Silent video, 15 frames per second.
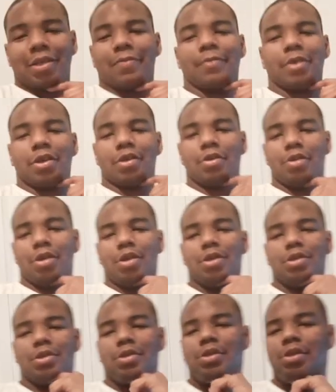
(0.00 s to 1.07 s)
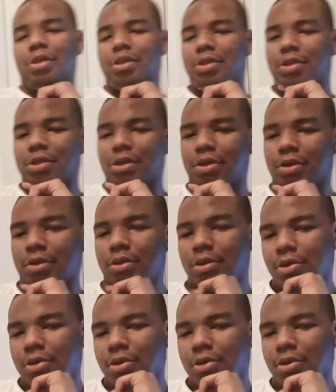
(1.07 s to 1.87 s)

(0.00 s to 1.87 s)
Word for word: reaction video to this, cause you know,